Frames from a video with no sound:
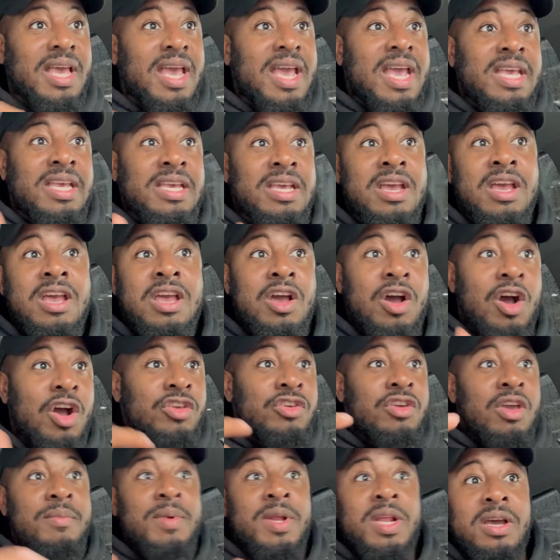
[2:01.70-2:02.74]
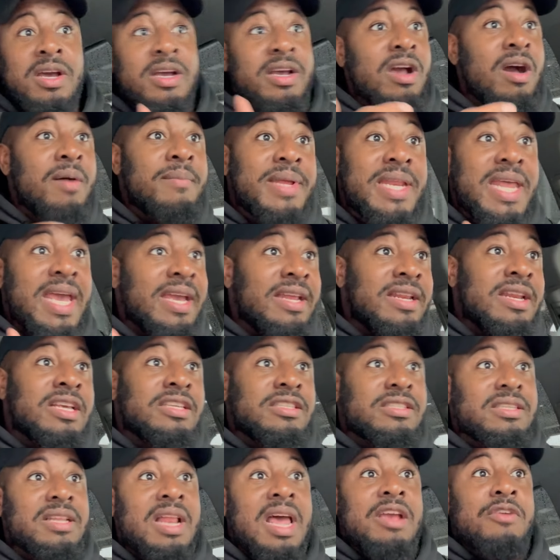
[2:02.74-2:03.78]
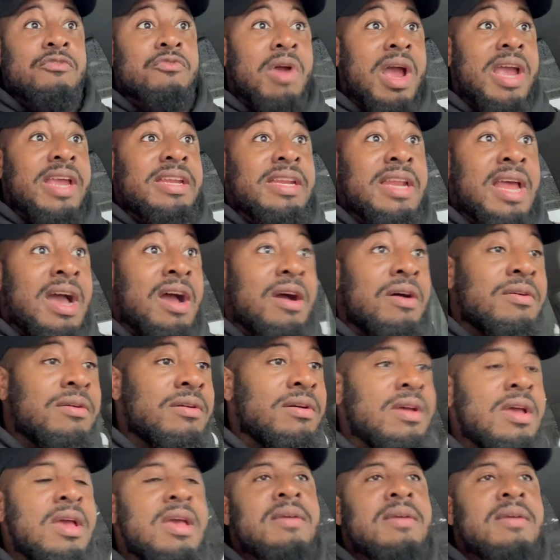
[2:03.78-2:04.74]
hey, are you able to accommodate this like right now?